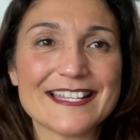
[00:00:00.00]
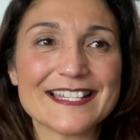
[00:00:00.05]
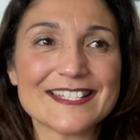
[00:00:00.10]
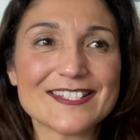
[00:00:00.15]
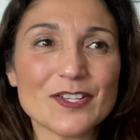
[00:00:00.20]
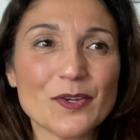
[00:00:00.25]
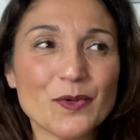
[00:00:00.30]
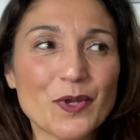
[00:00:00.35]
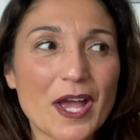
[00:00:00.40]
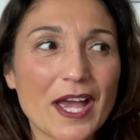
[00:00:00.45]

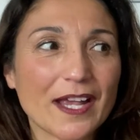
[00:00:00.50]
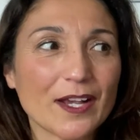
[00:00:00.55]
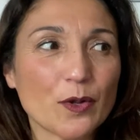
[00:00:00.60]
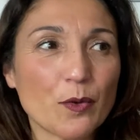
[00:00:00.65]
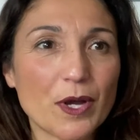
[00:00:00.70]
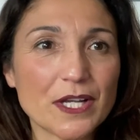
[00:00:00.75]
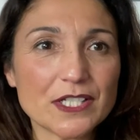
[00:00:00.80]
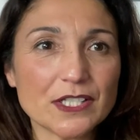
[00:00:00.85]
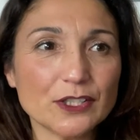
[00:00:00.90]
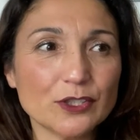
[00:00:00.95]
So
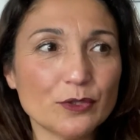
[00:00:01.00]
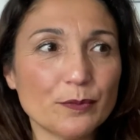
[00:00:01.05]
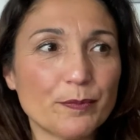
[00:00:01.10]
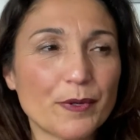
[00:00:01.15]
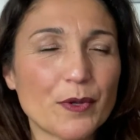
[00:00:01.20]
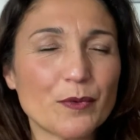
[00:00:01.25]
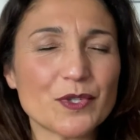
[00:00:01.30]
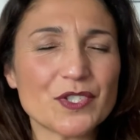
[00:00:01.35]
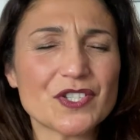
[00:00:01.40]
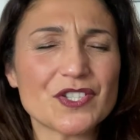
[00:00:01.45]

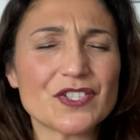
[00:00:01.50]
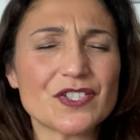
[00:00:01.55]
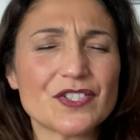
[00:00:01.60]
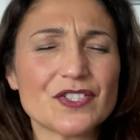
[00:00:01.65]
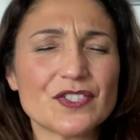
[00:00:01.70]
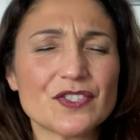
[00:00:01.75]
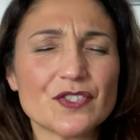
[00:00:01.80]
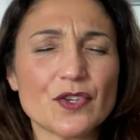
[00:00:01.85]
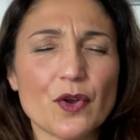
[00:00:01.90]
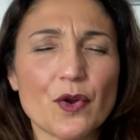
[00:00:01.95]
Guadalupe was
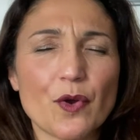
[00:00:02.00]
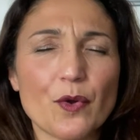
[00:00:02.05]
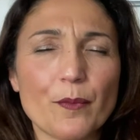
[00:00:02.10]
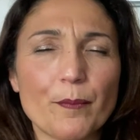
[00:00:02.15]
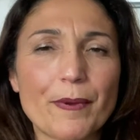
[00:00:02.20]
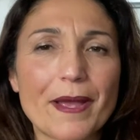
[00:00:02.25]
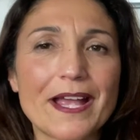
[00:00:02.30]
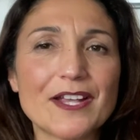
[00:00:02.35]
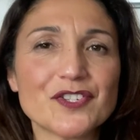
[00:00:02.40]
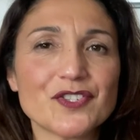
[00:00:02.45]

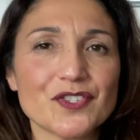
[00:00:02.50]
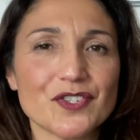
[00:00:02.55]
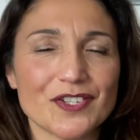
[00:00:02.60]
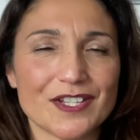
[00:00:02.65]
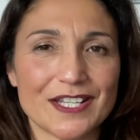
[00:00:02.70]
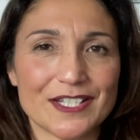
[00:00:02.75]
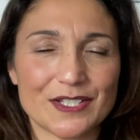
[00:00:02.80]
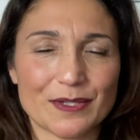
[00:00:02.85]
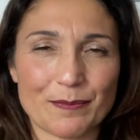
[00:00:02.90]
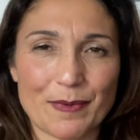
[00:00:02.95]
so
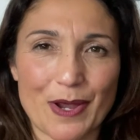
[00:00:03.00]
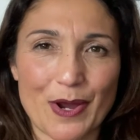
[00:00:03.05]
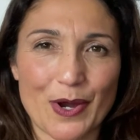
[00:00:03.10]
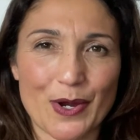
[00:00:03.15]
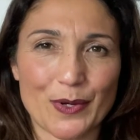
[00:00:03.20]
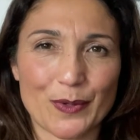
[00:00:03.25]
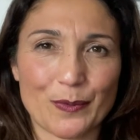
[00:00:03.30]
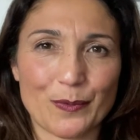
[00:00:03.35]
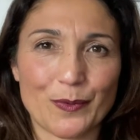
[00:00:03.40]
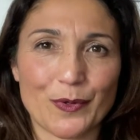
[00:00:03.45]
passionate about
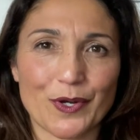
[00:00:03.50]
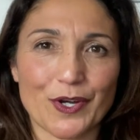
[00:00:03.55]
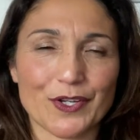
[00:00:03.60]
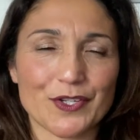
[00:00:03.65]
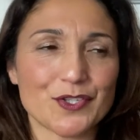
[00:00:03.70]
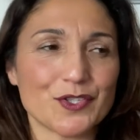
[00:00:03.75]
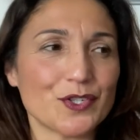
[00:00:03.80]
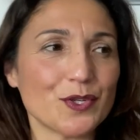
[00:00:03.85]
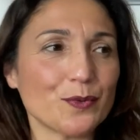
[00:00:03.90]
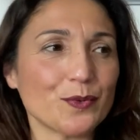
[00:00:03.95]
her
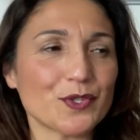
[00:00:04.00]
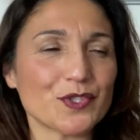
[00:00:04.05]
work. She